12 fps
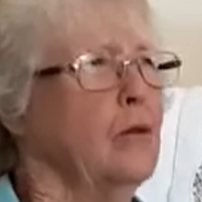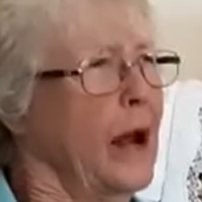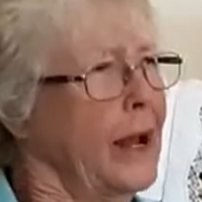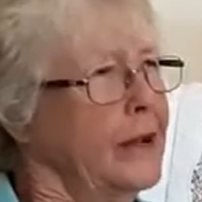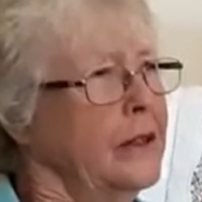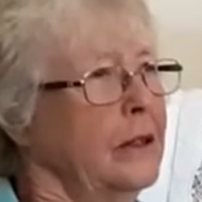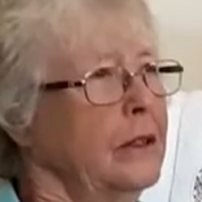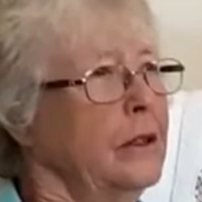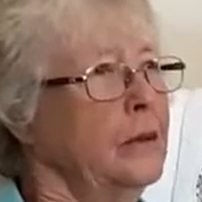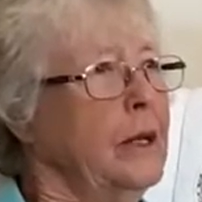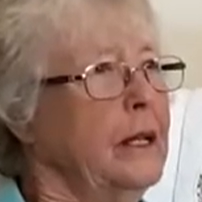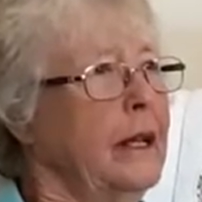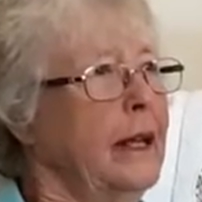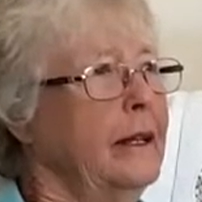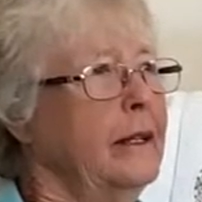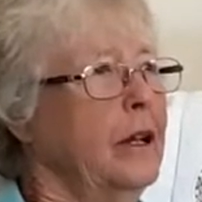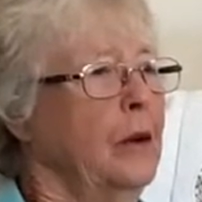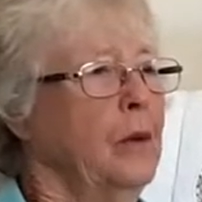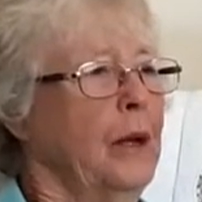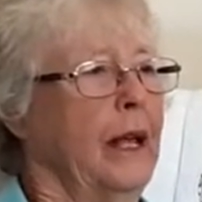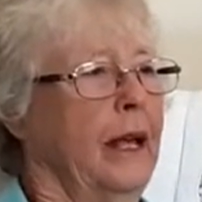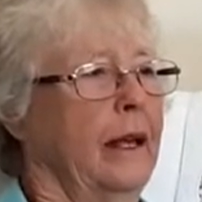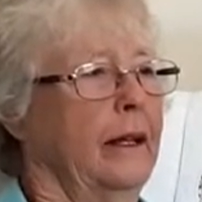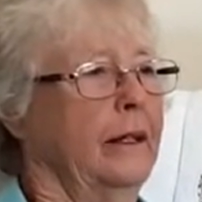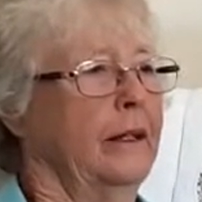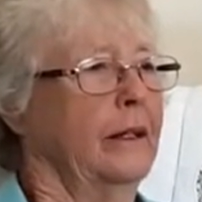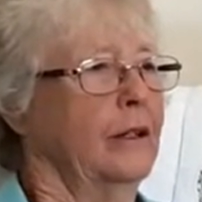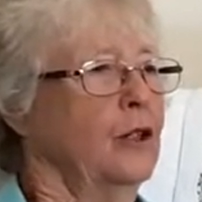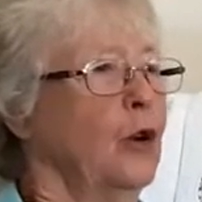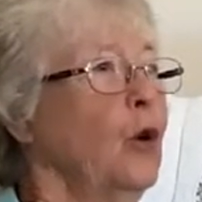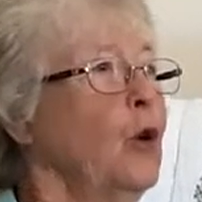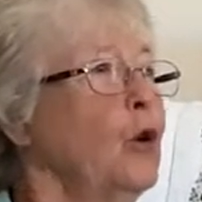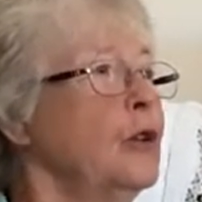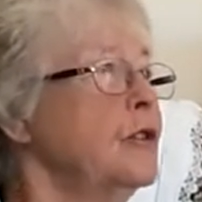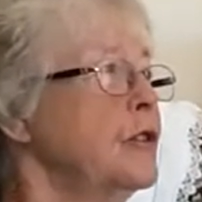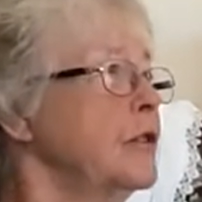rained on the weekend, and we had cords